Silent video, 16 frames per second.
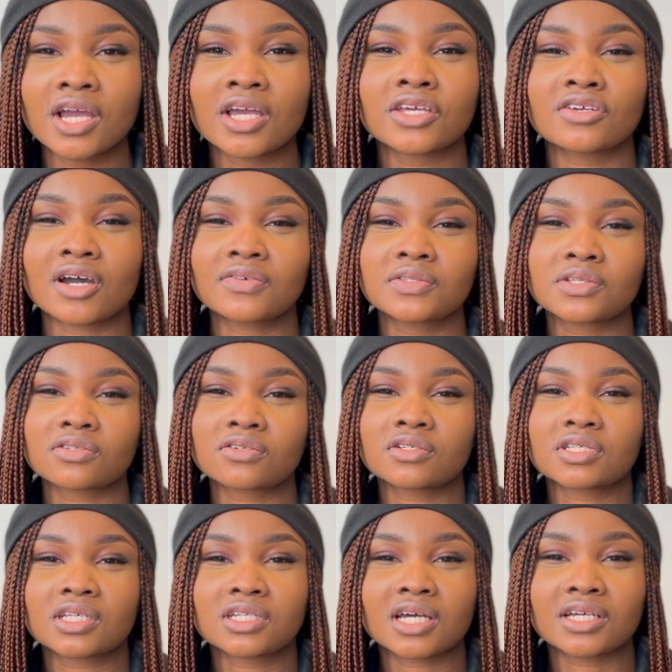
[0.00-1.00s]
You have to
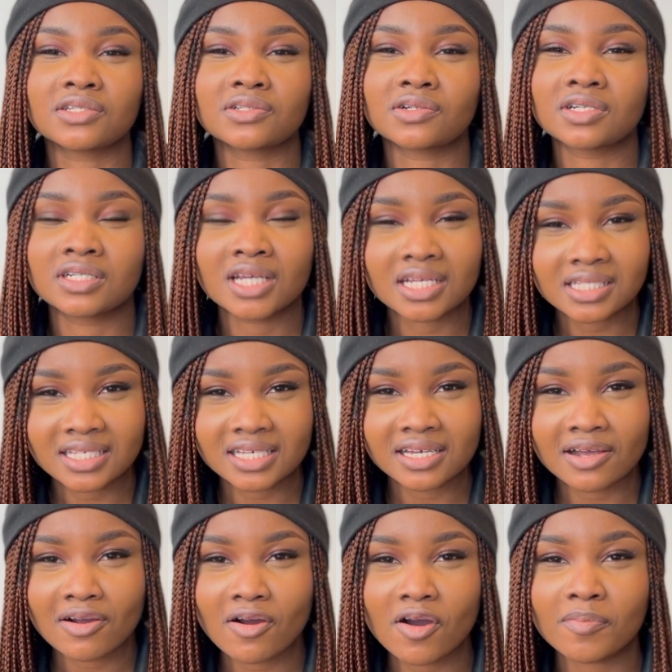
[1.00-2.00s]
consider your net
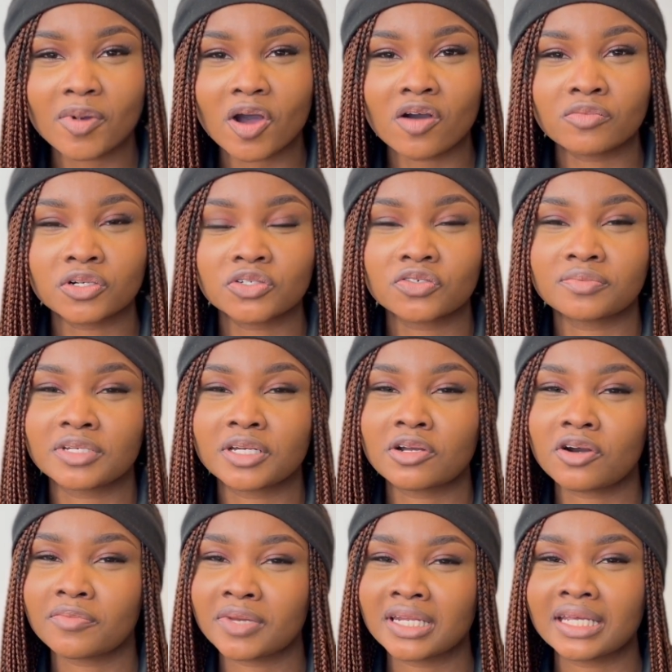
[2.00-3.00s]
income, how much will be
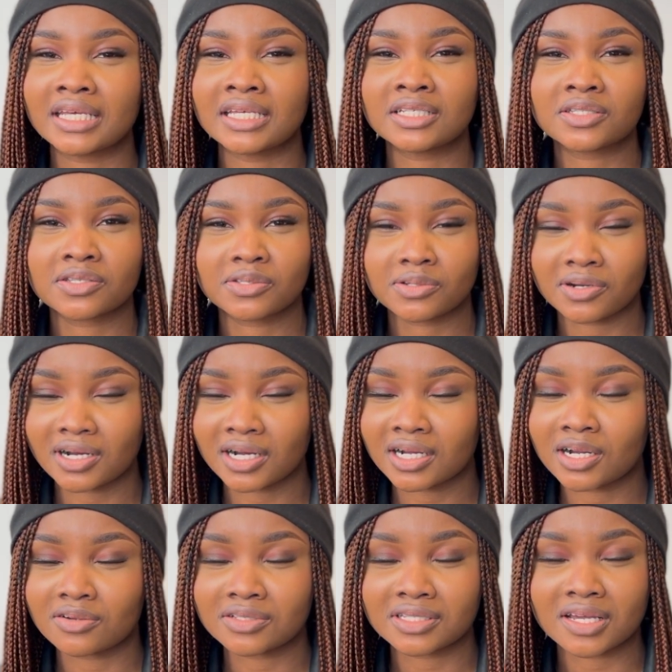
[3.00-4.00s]
coming into your
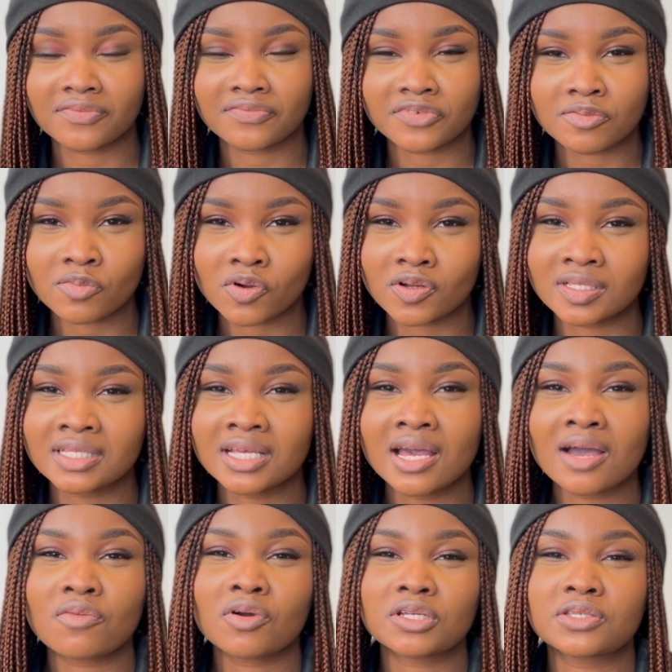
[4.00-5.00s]
account every month,
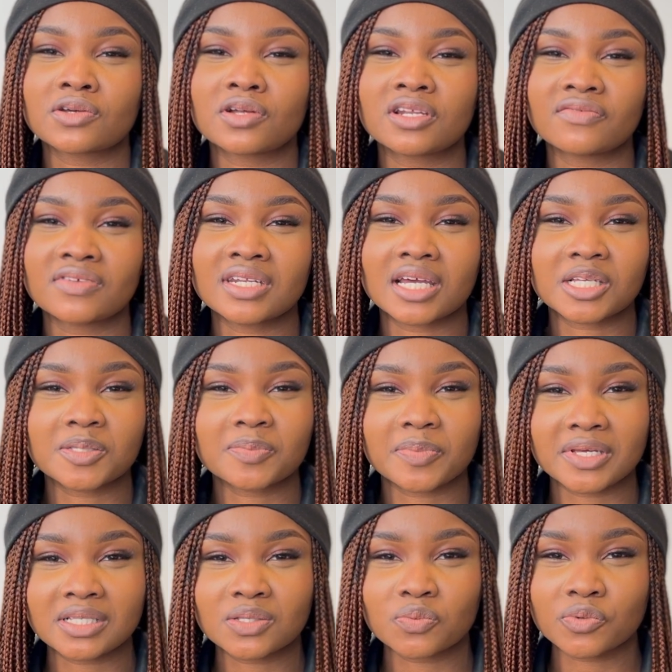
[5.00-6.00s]
what your living
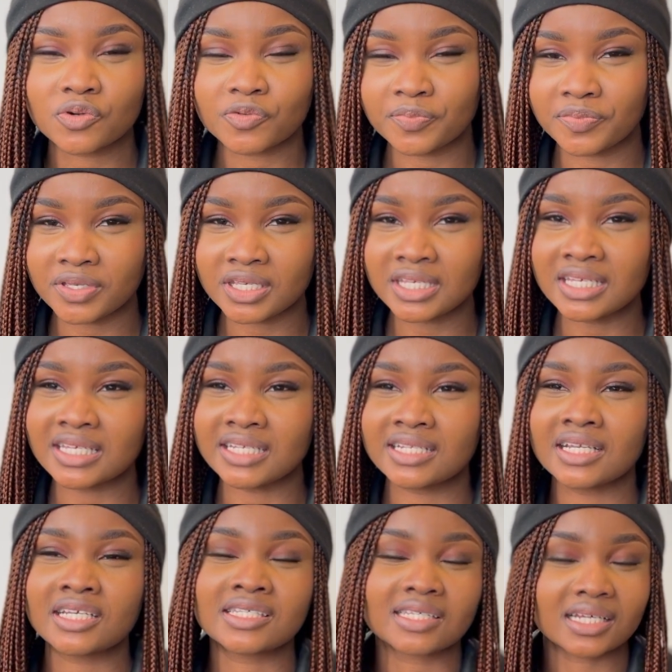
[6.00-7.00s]
expense will be in
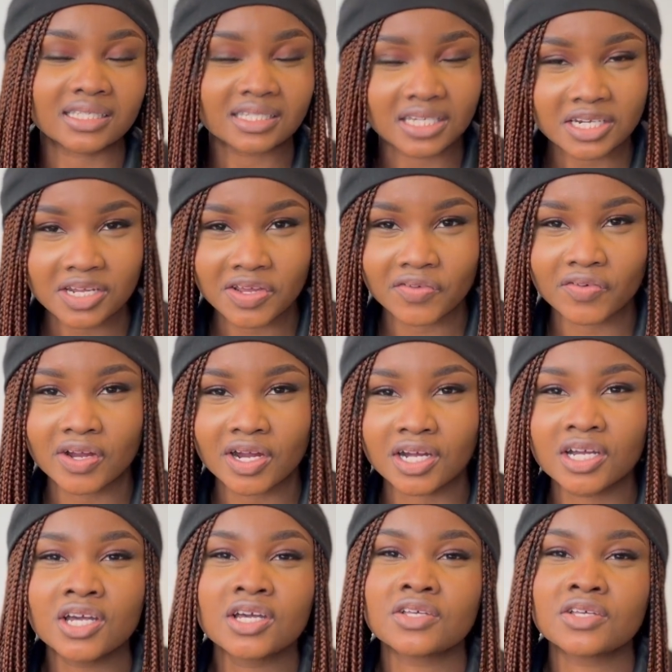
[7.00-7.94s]
a certain area.